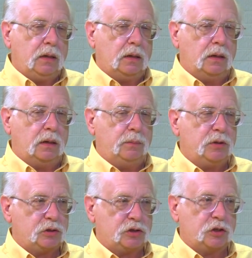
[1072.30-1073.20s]
Um,
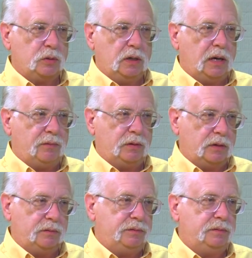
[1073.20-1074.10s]
there's a certain level
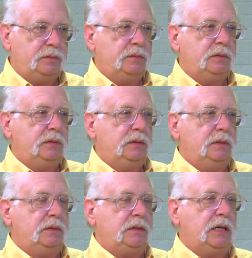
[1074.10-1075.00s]
of,
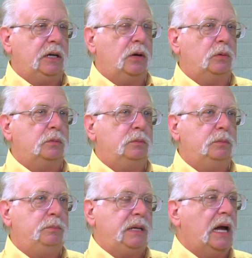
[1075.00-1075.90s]
you know,
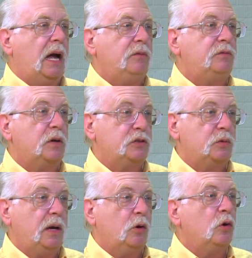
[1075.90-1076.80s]
beyond
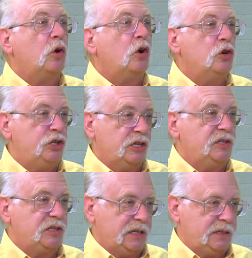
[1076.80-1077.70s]
frustration or
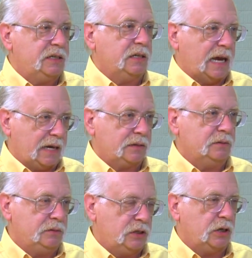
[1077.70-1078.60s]
urgency to yeah, that,
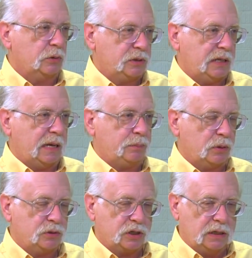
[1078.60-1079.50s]
yeah. you know, to that
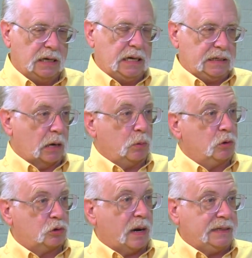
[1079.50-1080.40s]
person. Now we'll
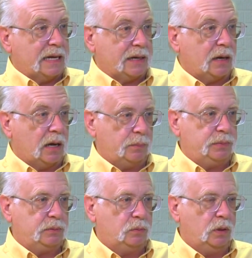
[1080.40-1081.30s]
crank that up.
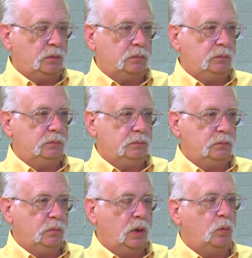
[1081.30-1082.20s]
We'll
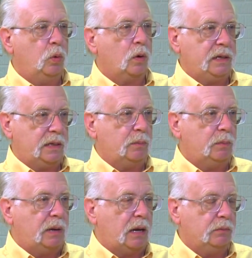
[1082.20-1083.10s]
we'll worry them
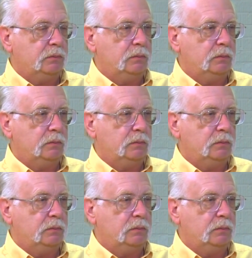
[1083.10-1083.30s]
about